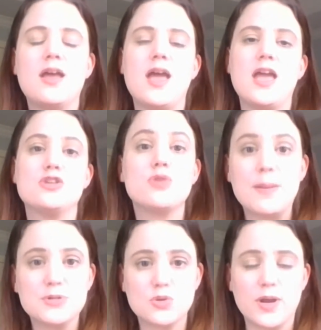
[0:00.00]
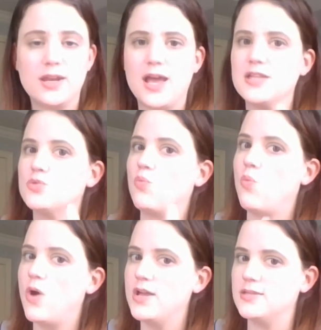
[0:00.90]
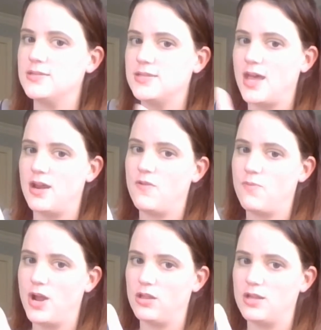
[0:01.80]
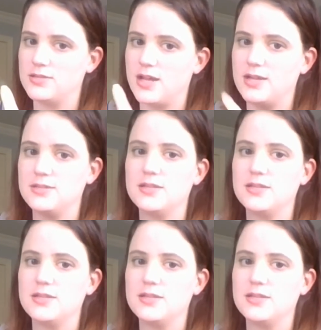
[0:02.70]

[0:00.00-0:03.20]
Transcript: A trapezoid has one set of parallel sides.